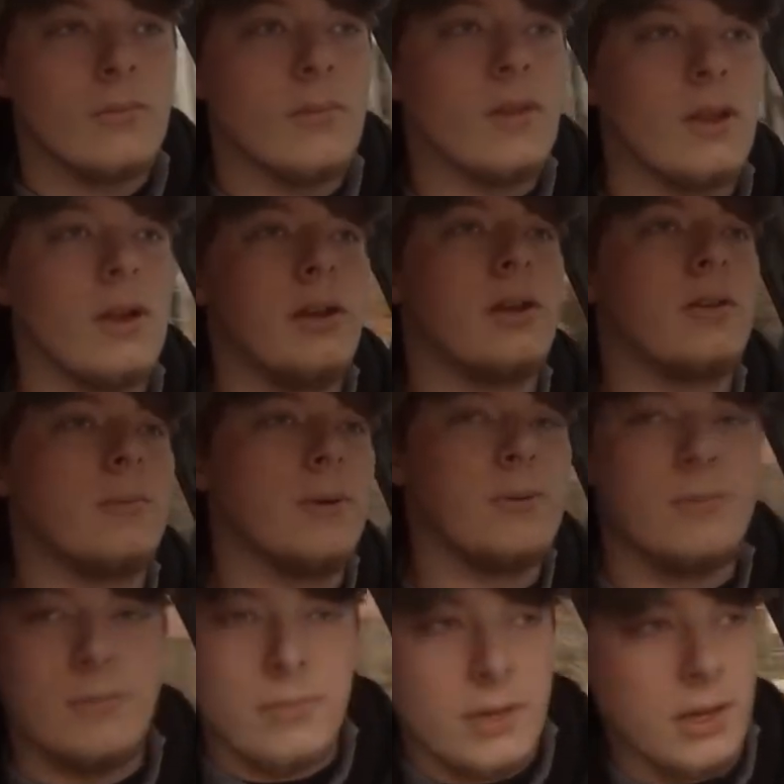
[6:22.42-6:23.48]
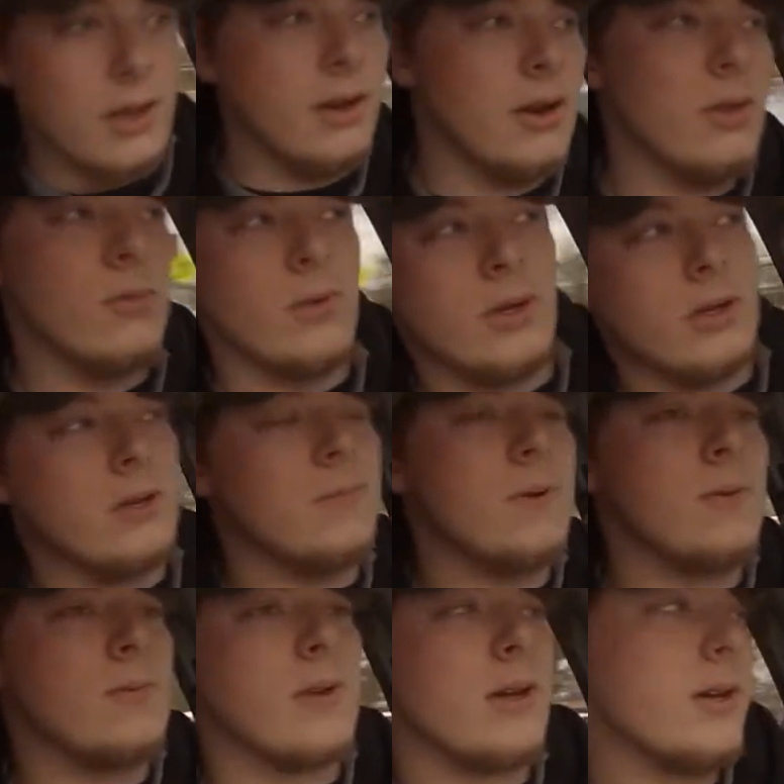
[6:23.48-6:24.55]
Alright, get out of the way. Come
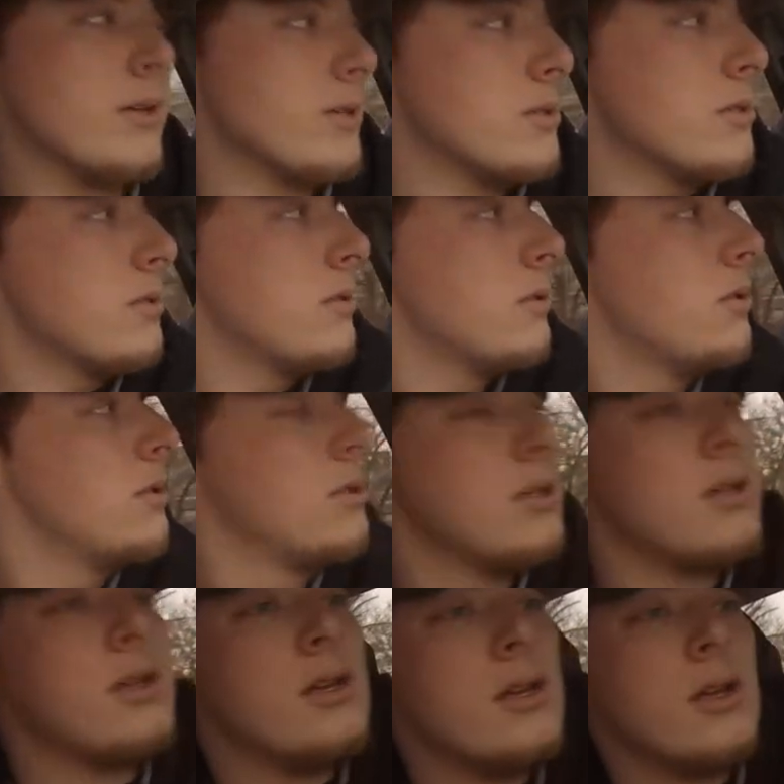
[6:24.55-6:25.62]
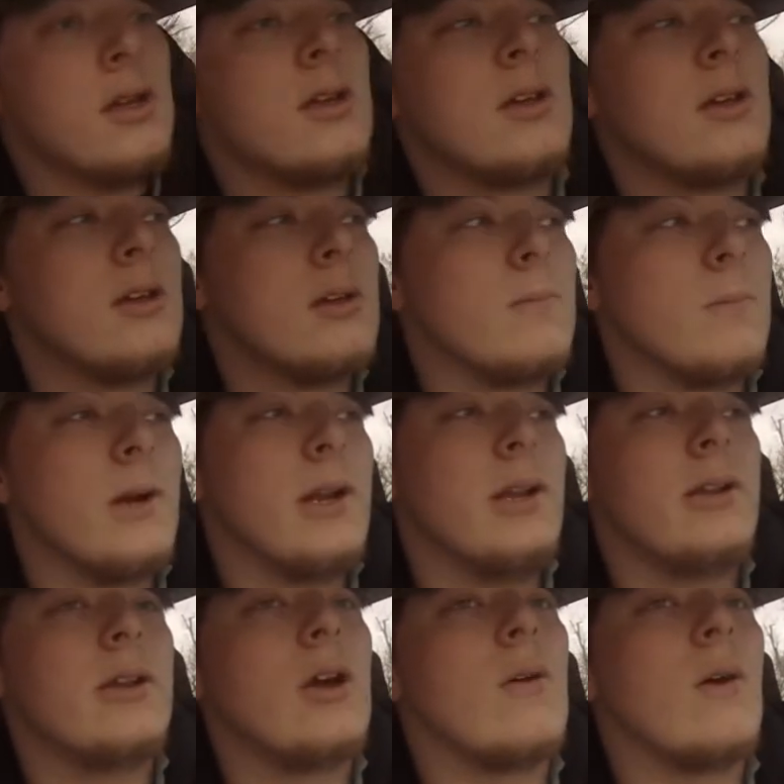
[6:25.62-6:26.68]
on, guys. I'm ready
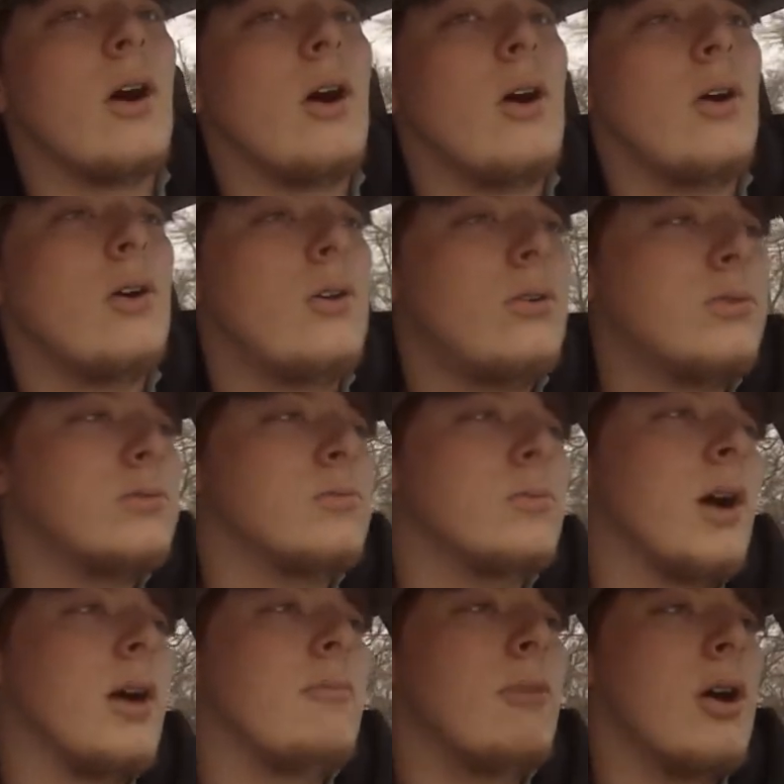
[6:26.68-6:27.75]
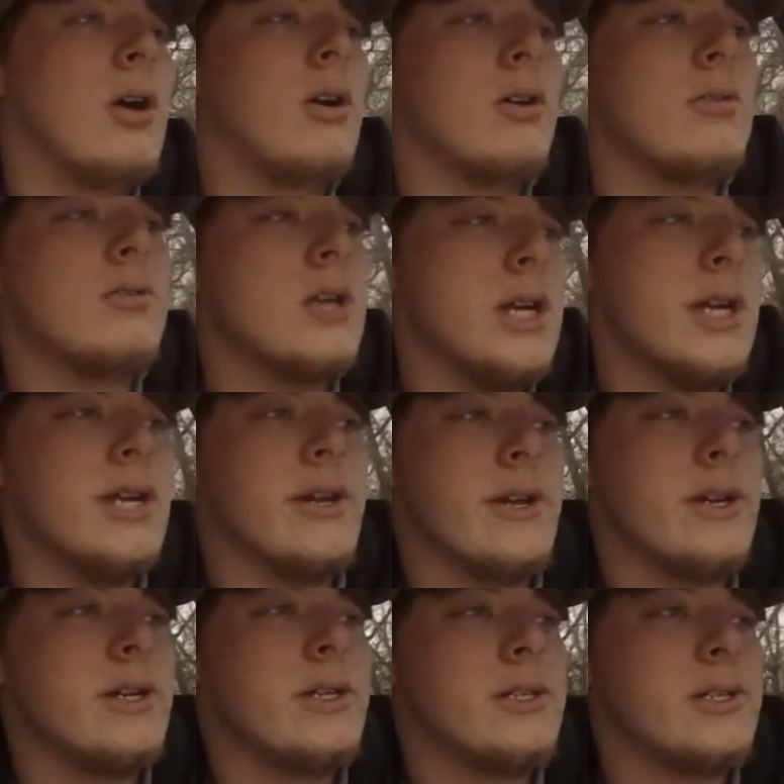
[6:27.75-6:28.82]
to go home. I'm hungry.
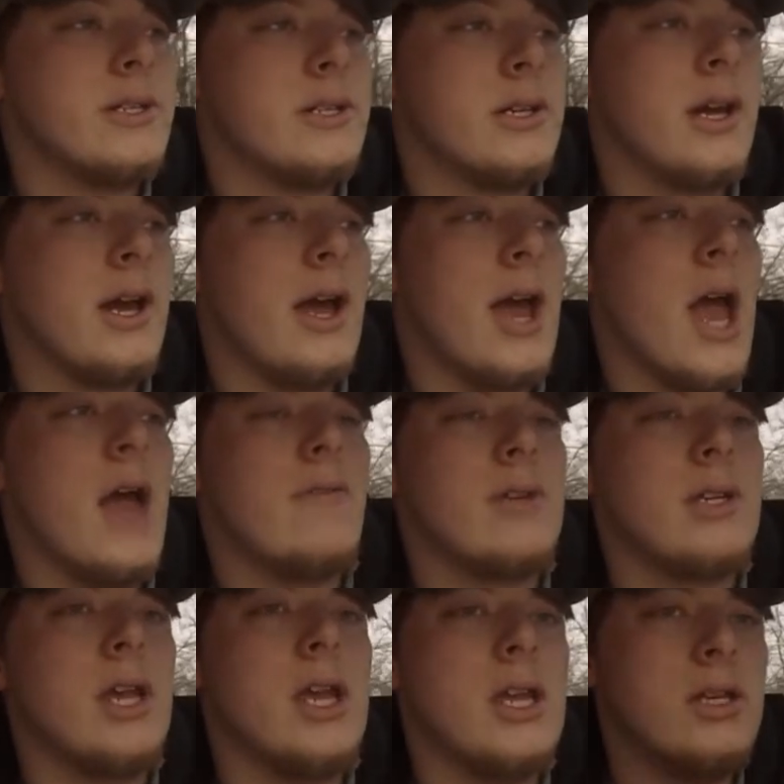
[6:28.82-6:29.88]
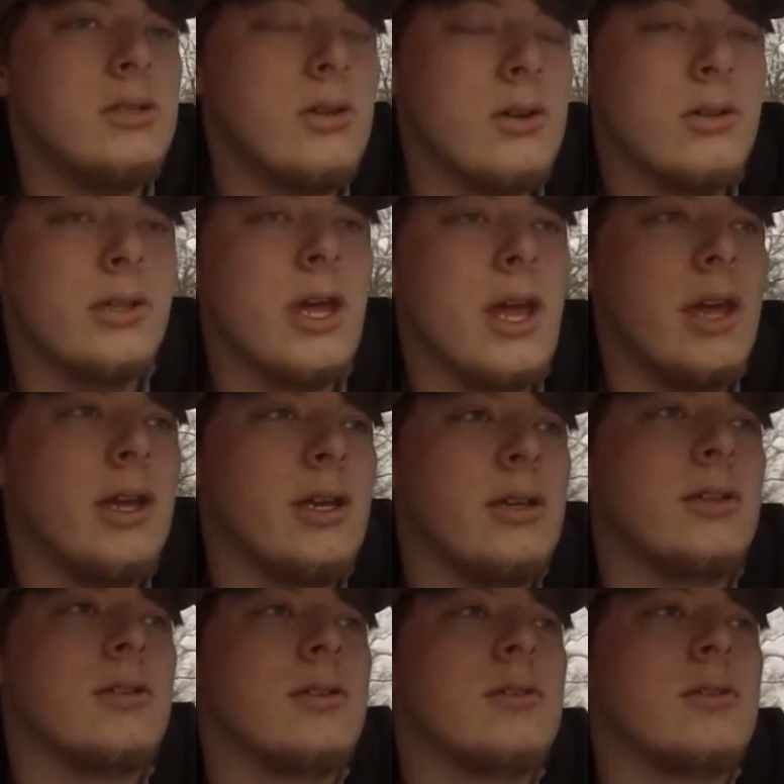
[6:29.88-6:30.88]
I haven't eaten all day.